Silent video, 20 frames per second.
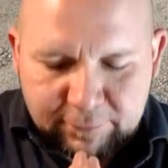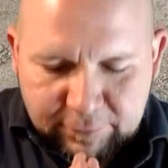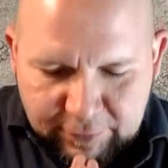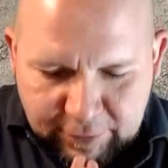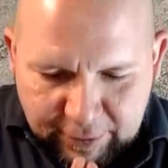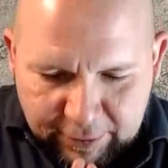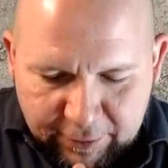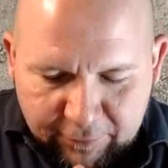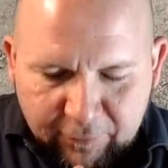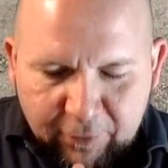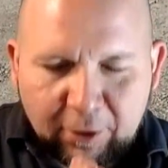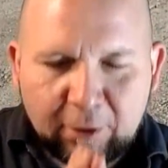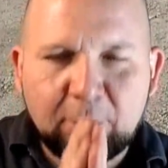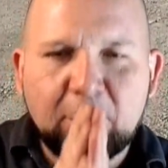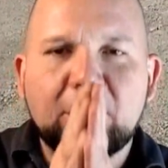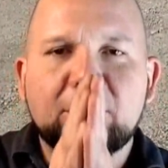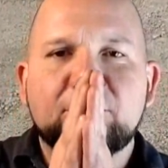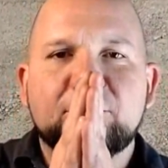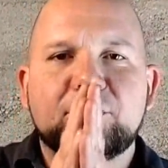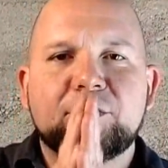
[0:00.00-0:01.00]
Thank you very
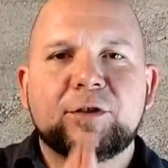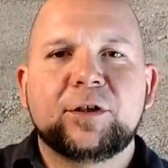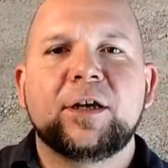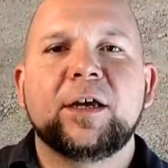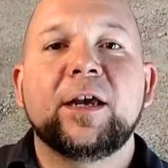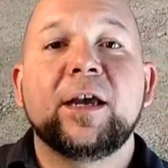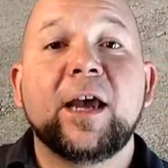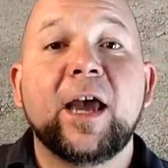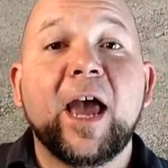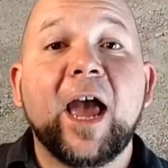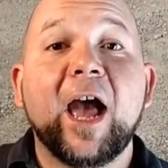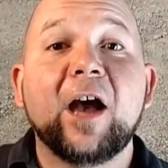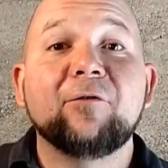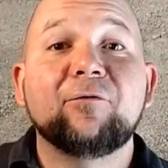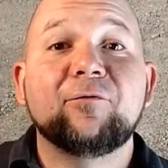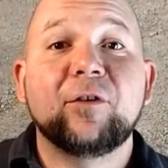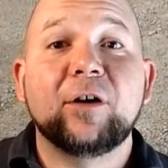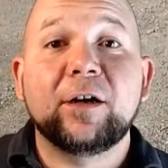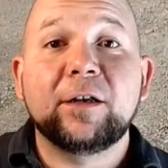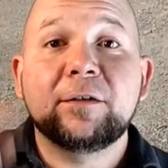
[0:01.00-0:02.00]
much. Have
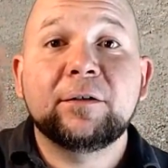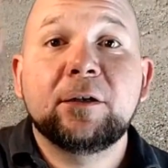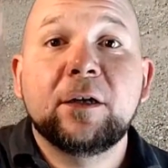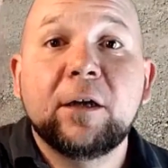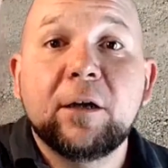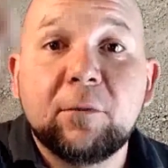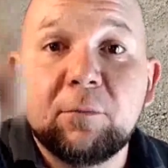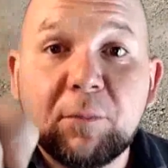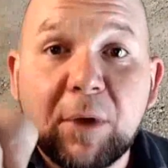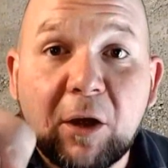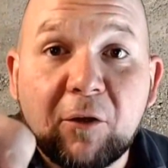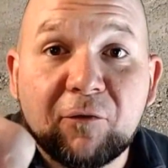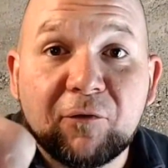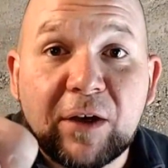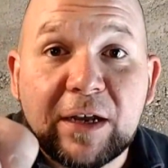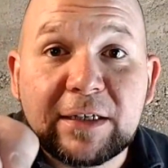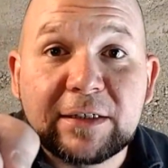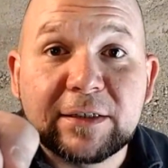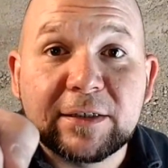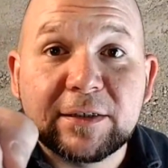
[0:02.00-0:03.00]
fun. Melt
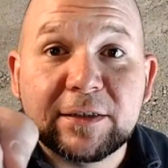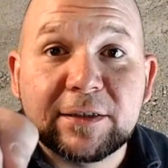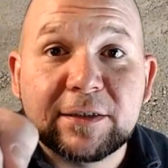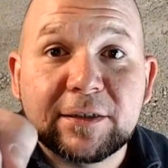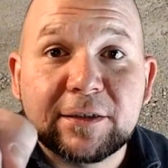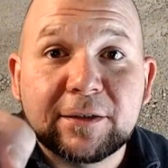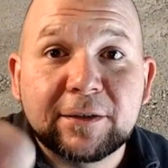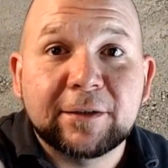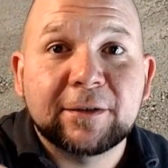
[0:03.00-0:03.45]
faces.